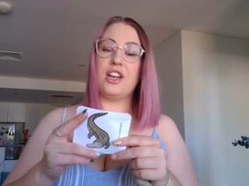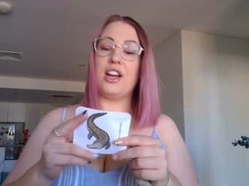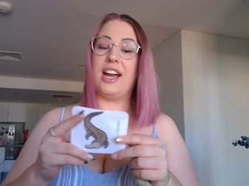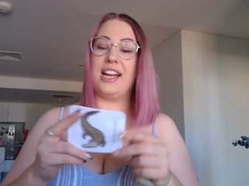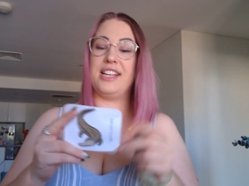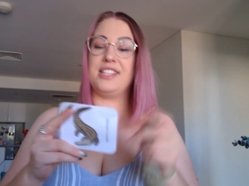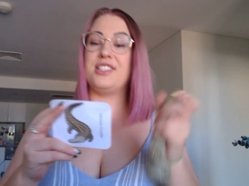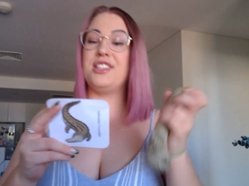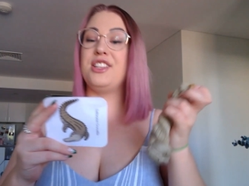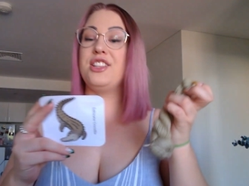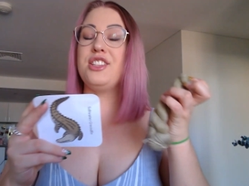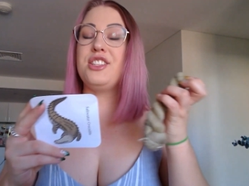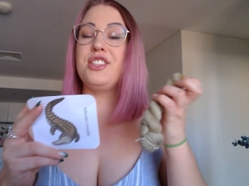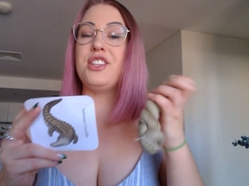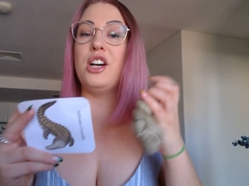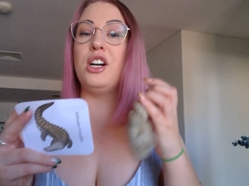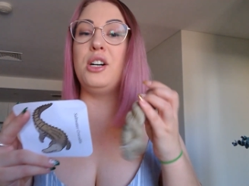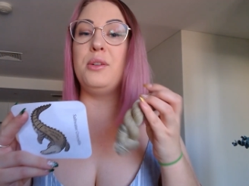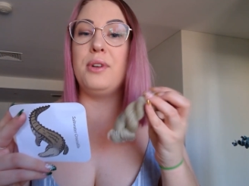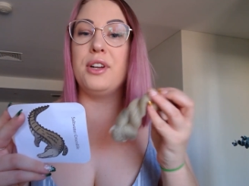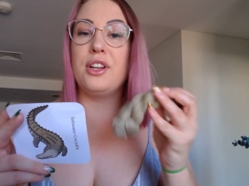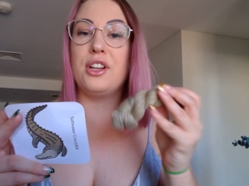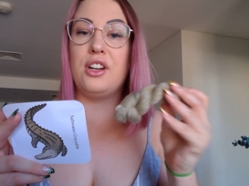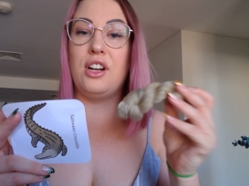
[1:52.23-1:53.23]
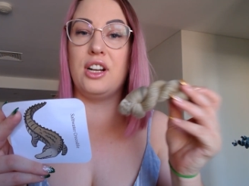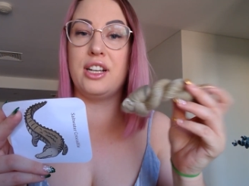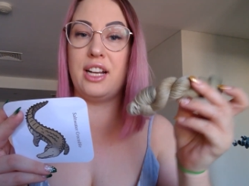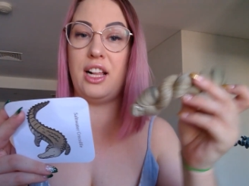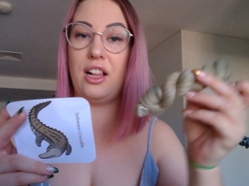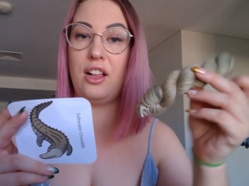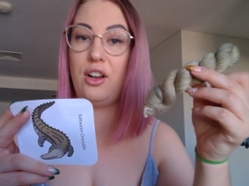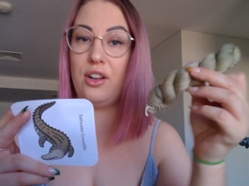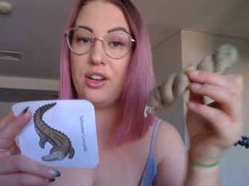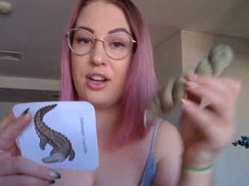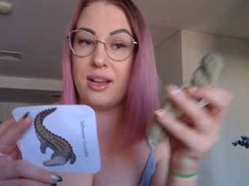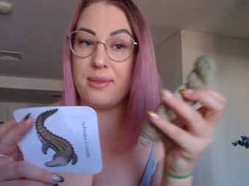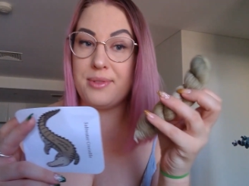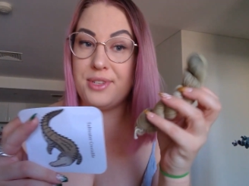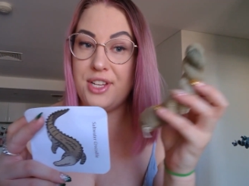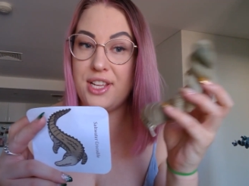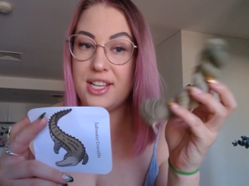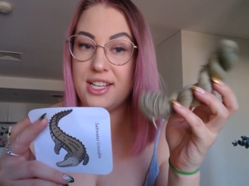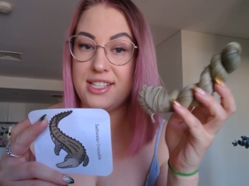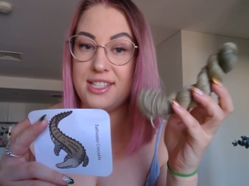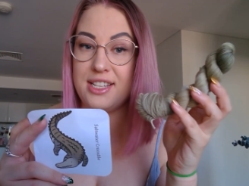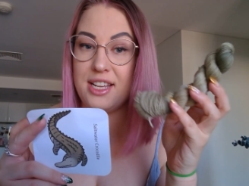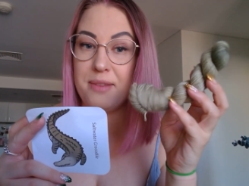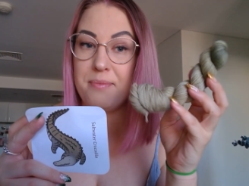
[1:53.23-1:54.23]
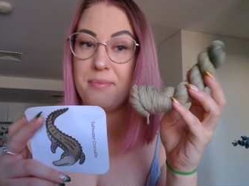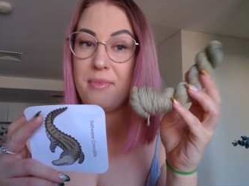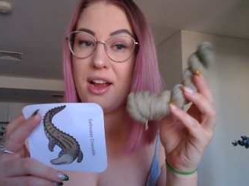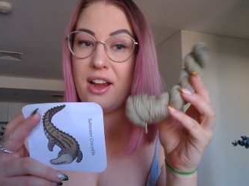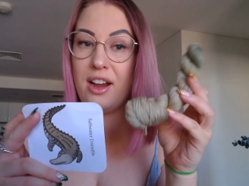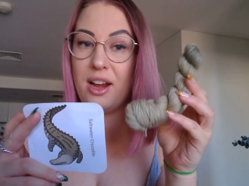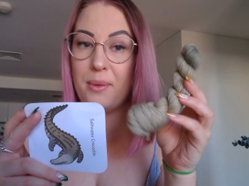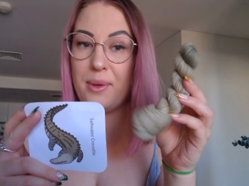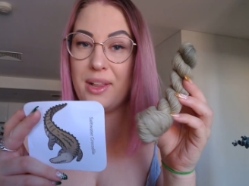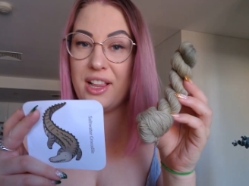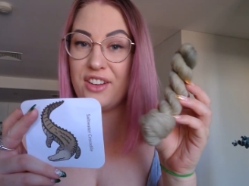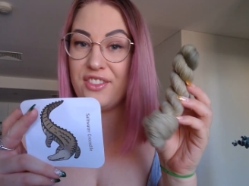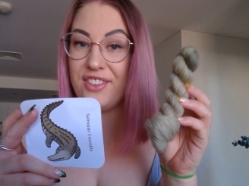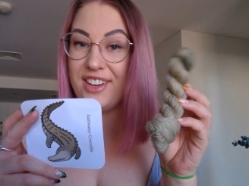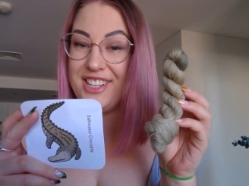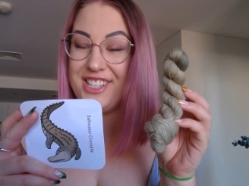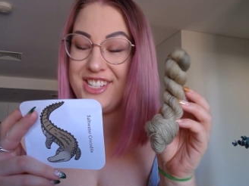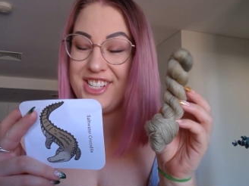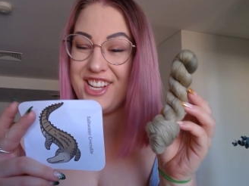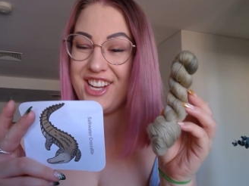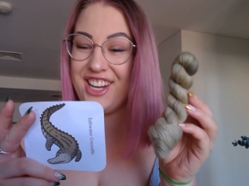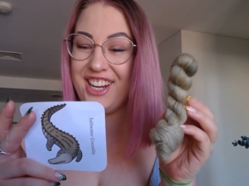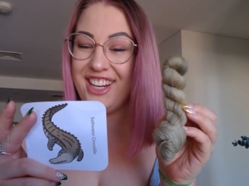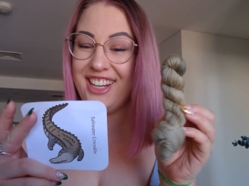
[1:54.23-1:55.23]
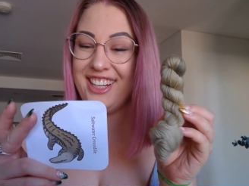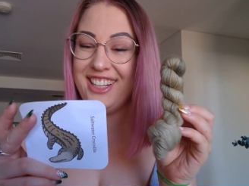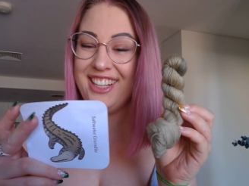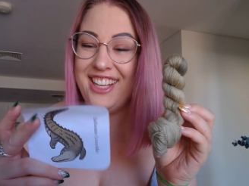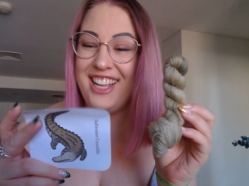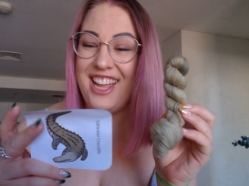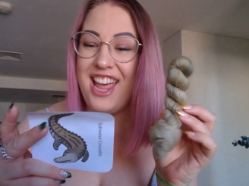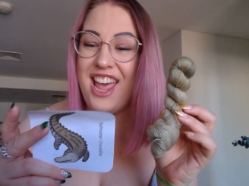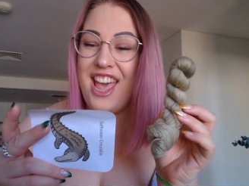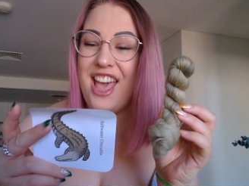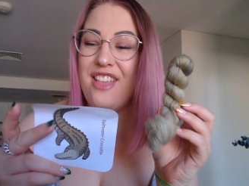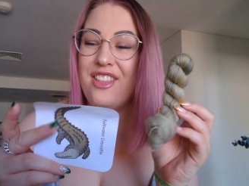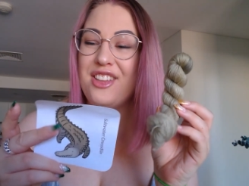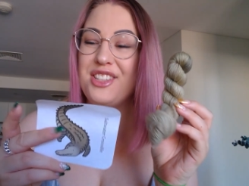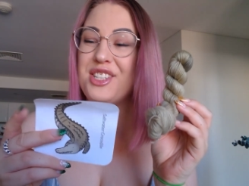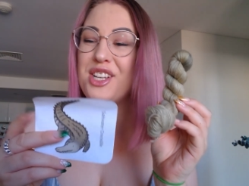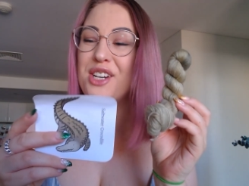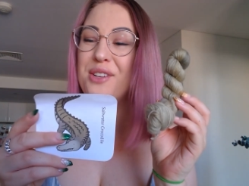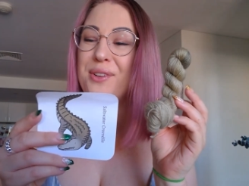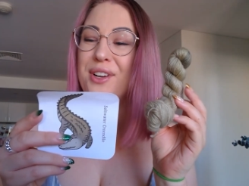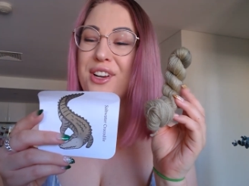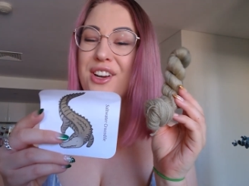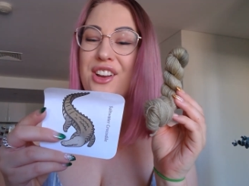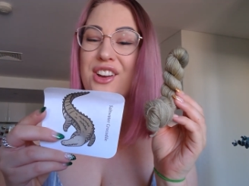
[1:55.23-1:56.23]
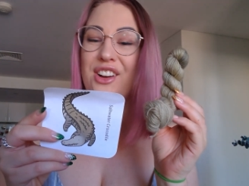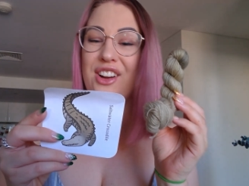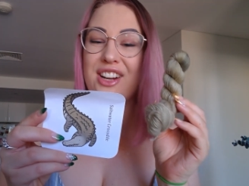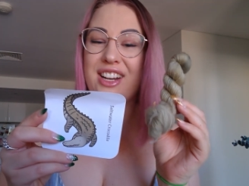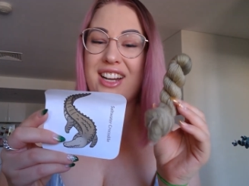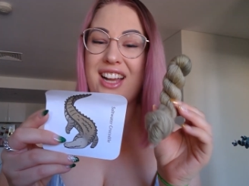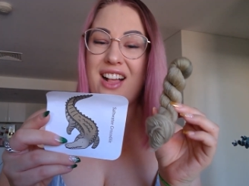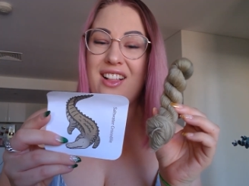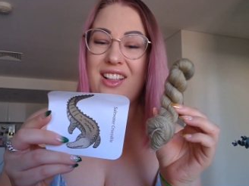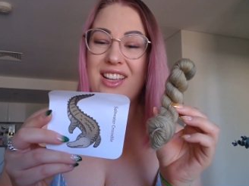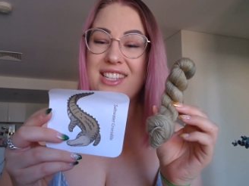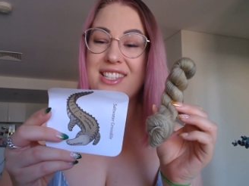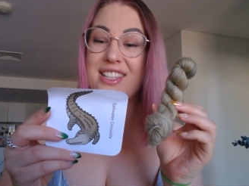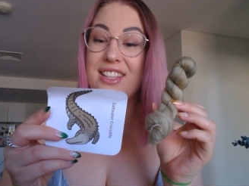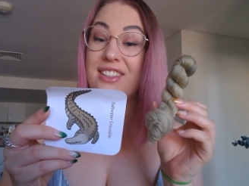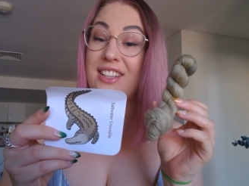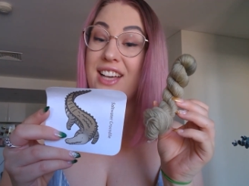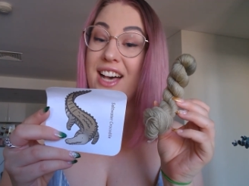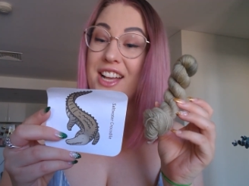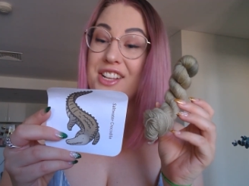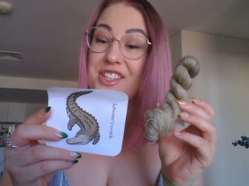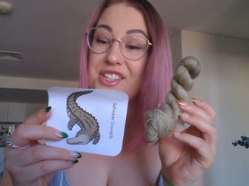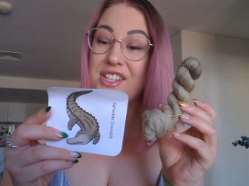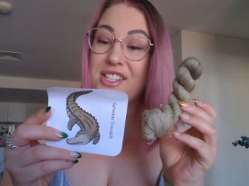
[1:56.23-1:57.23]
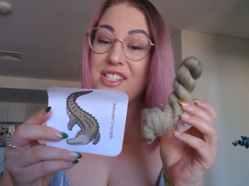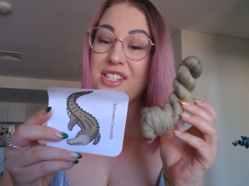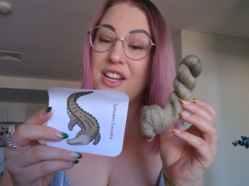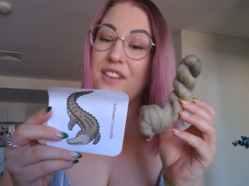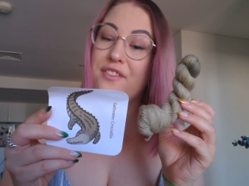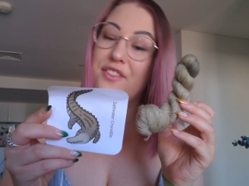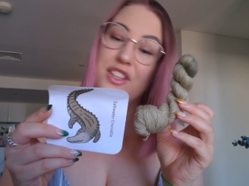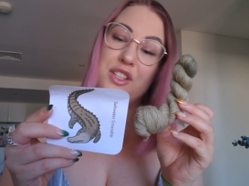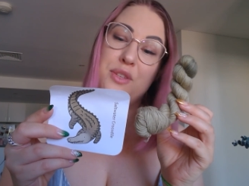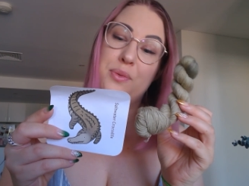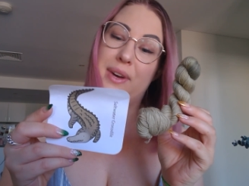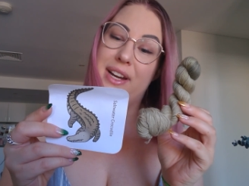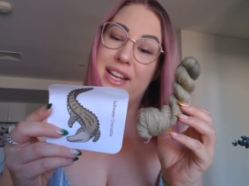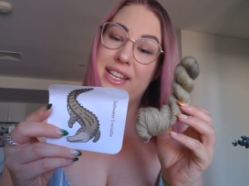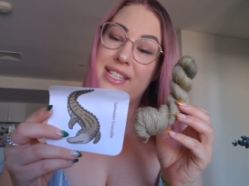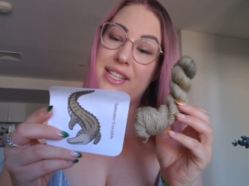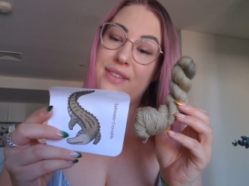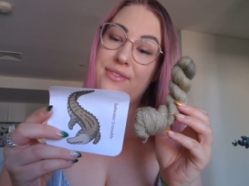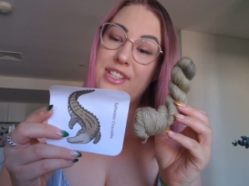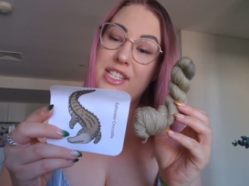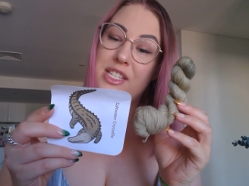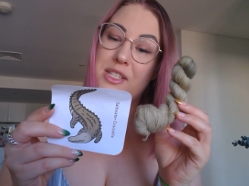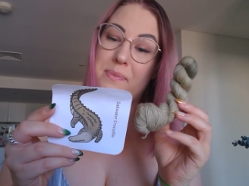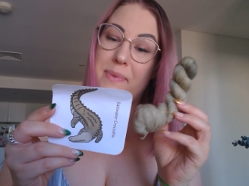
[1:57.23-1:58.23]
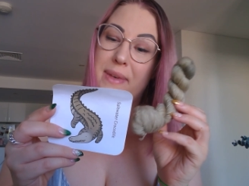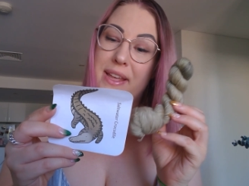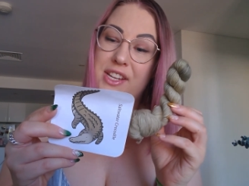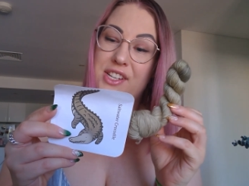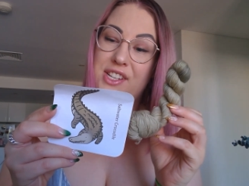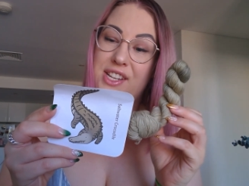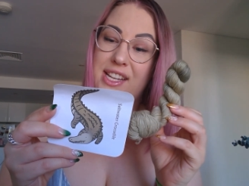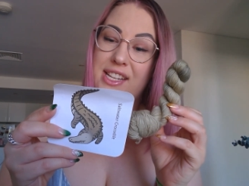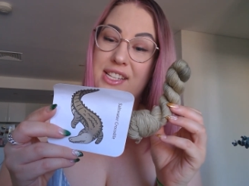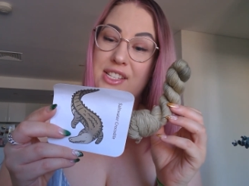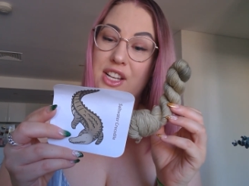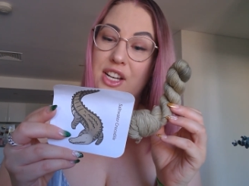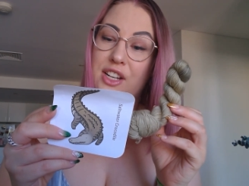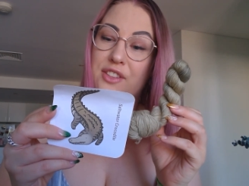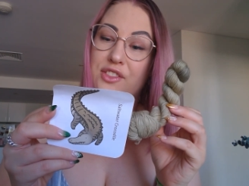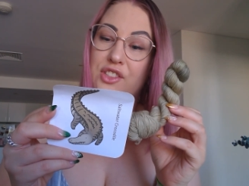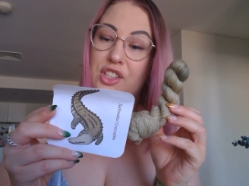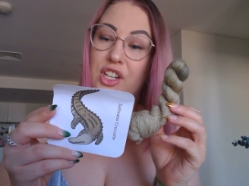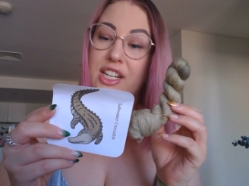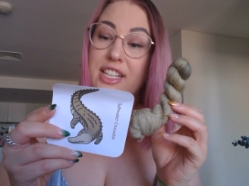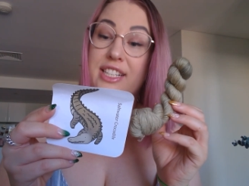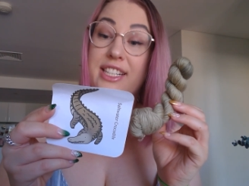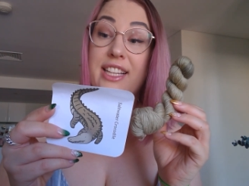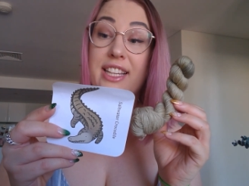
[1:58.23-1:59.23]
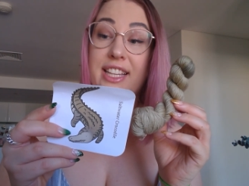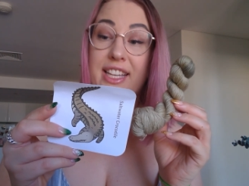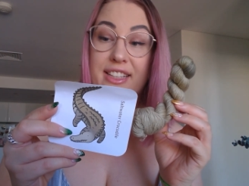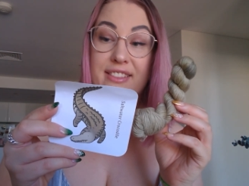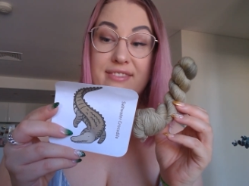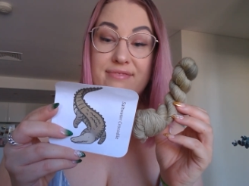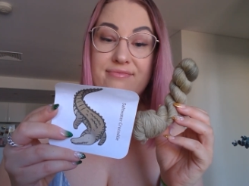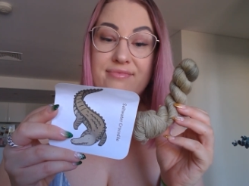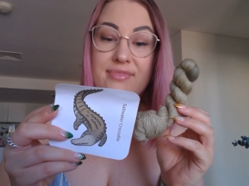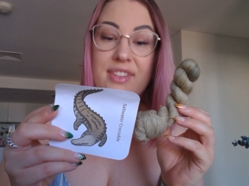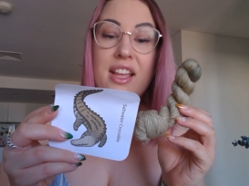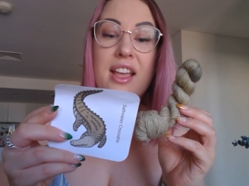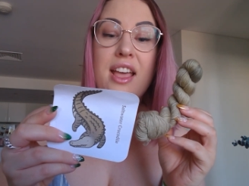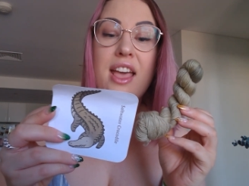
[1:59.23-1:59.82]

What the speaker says: All right, so the saltwater crocodile, I'll hold it up so you can admire it while I read to you. The saltwater crocodile is the largest of the 27 species of crocodilian.